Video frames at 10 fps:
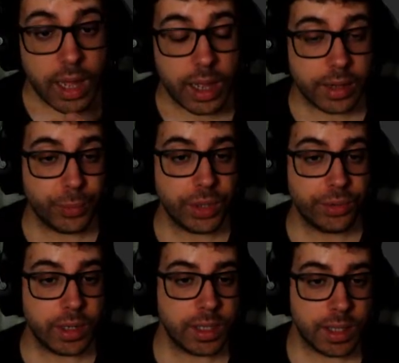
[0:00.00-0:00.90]
Ah, and we
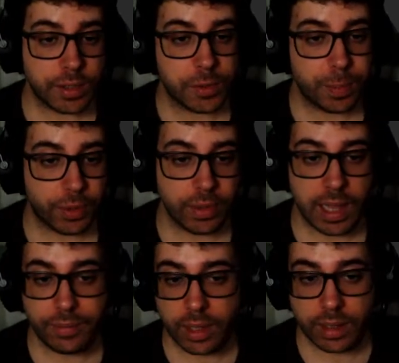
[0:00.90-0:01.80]
don't need that spawn
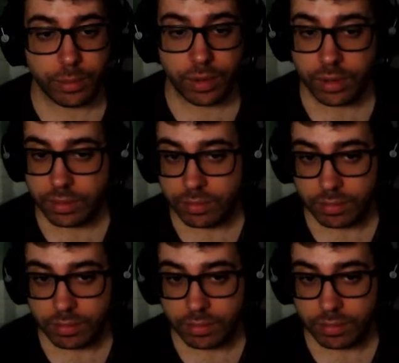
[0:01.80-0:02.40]
level anymore.